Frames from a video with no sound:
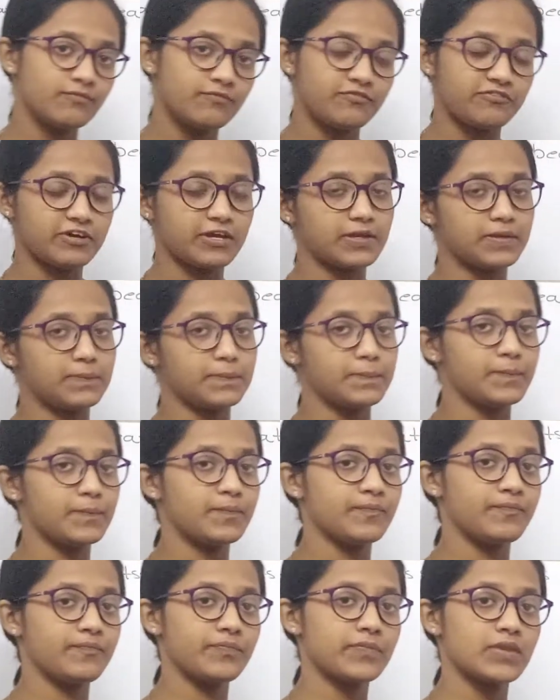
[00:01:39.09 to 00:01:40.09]
Fine.
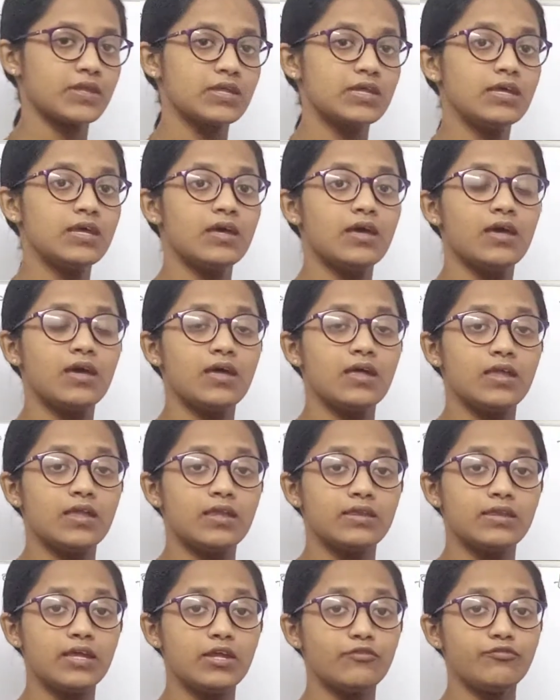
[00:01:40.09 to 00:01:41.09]

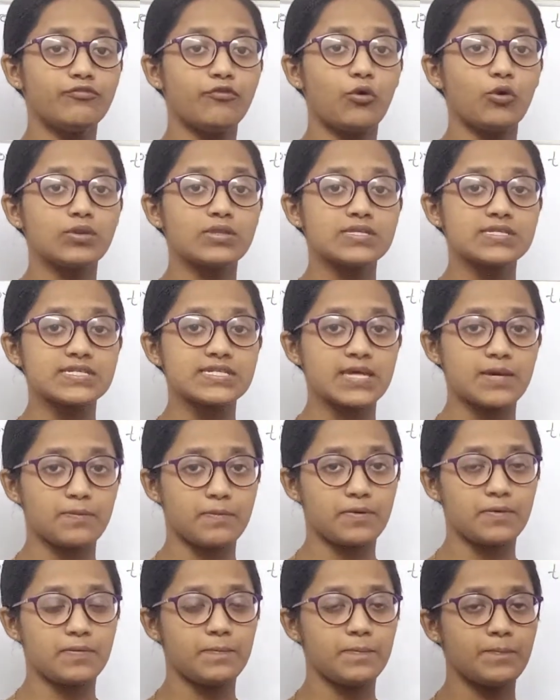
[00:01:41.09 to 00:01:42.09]
Then fourth
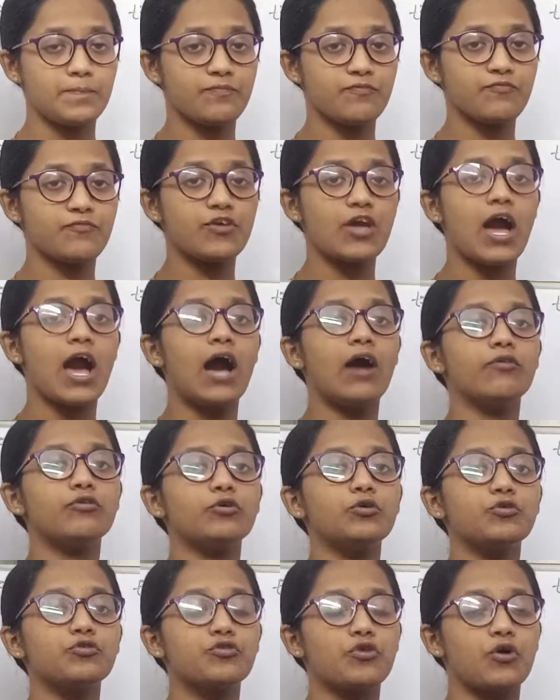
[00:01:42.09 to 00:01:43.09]
step, we have
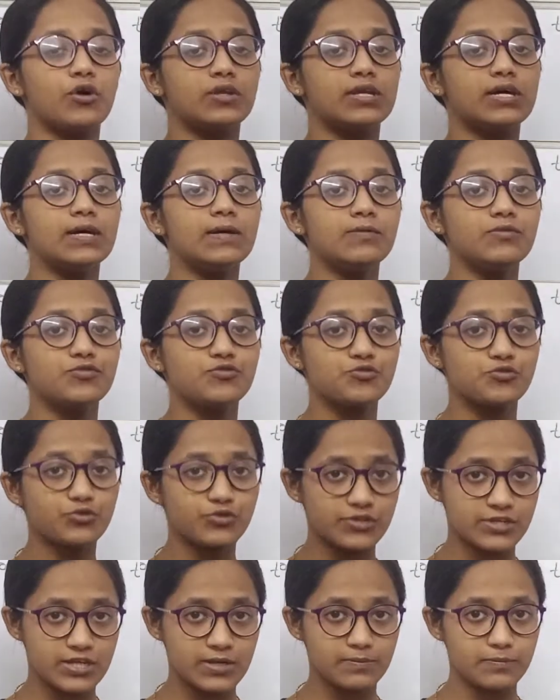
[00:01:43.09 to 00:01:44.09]
to draw the
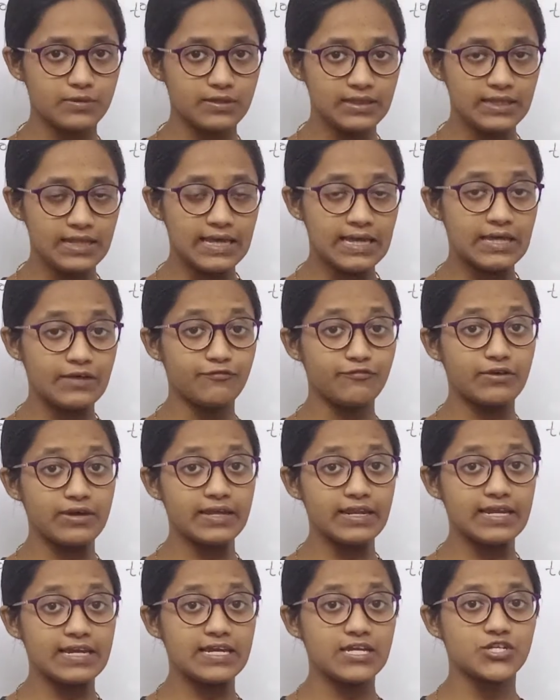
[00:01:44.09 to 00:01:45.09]
truth table
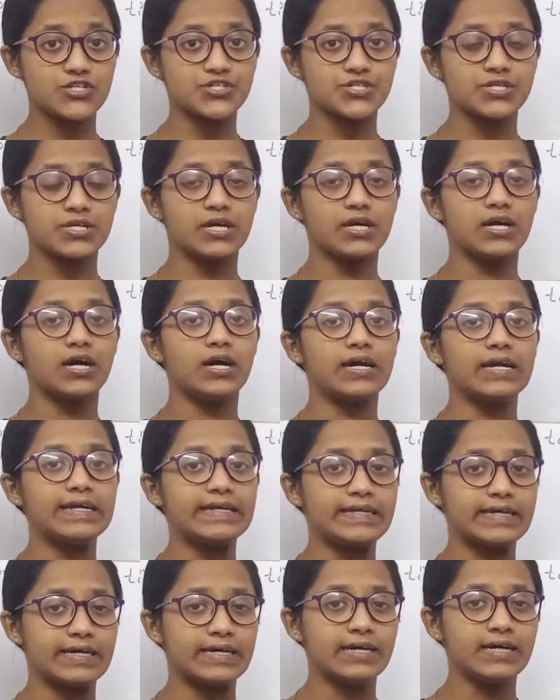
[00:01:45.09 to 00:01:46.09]
where
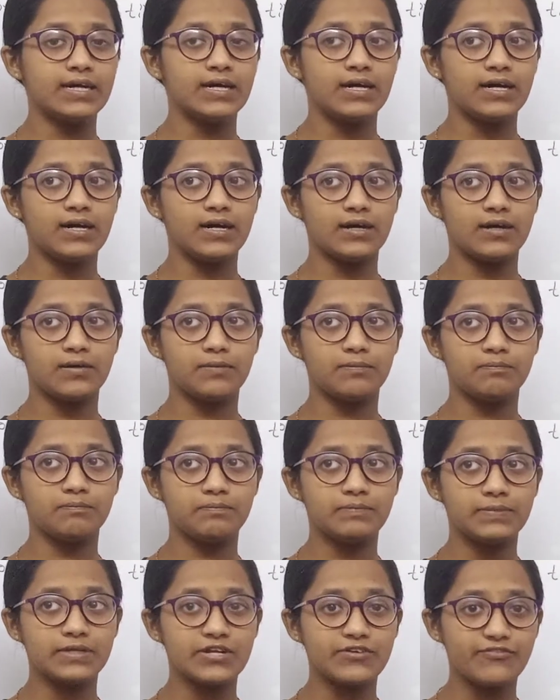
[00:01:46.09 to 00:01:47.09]
it
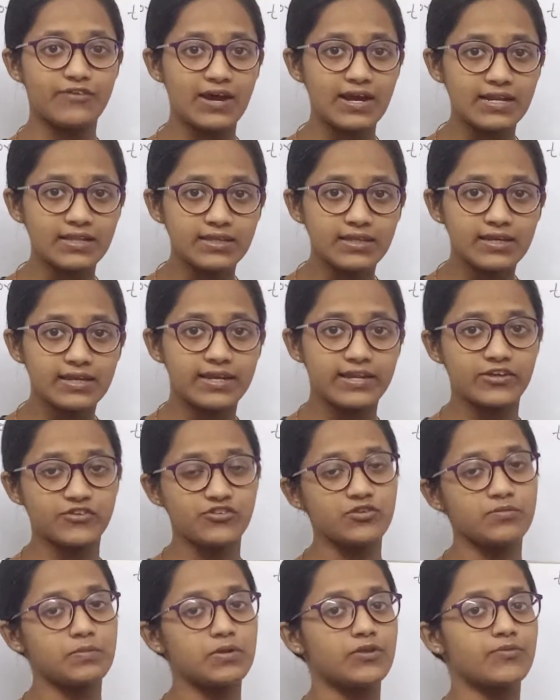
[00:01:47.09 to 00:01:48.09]
define the
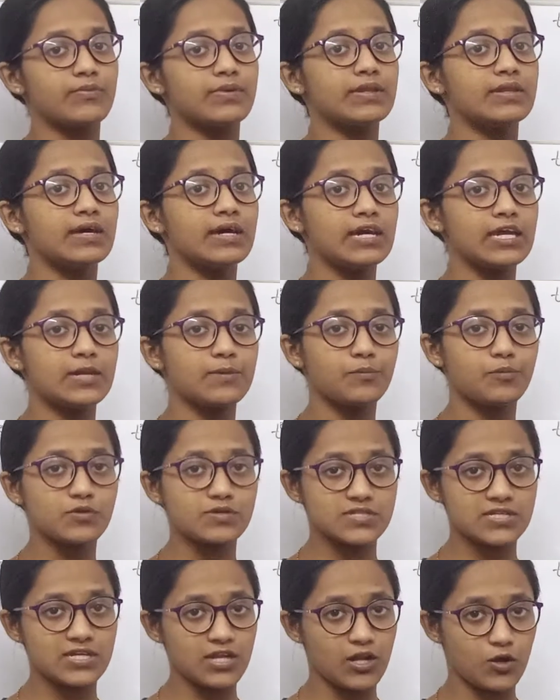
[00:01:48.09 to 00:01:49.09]
relation between the
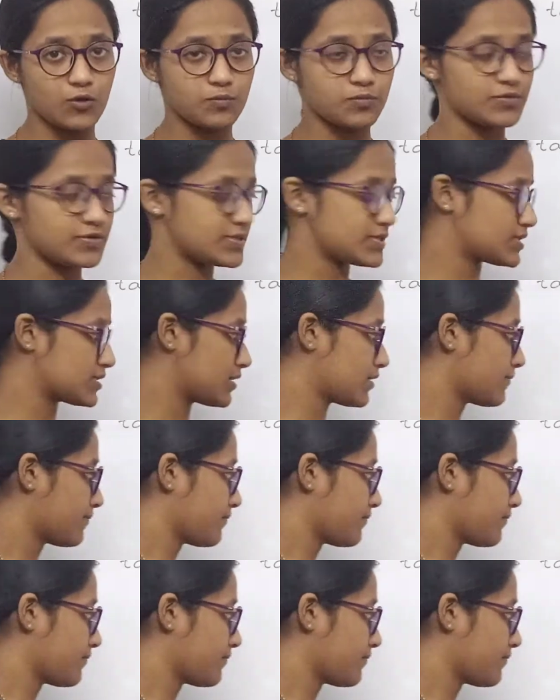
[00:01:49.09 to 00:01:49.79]
inputs and outputs.